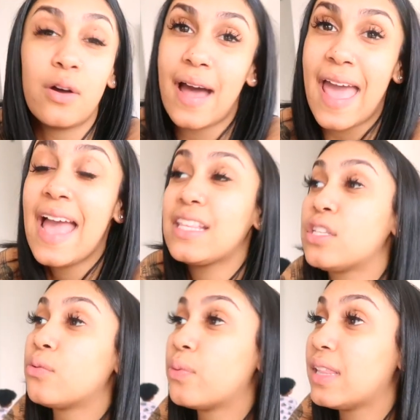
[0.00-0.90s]
So I
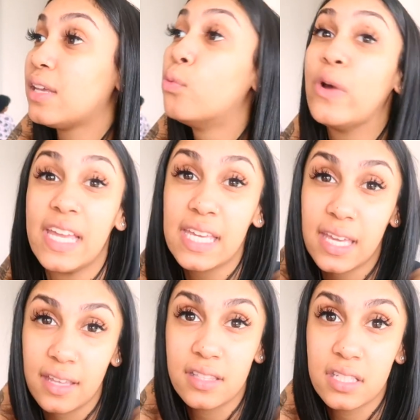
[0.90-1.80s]
had to really wing
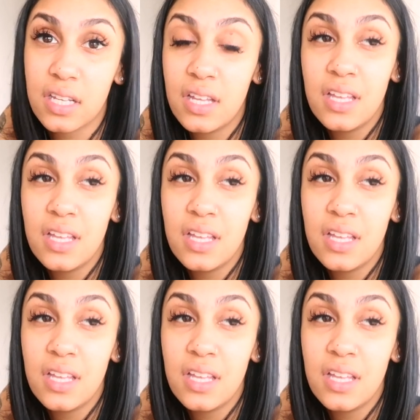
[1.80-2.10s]
it.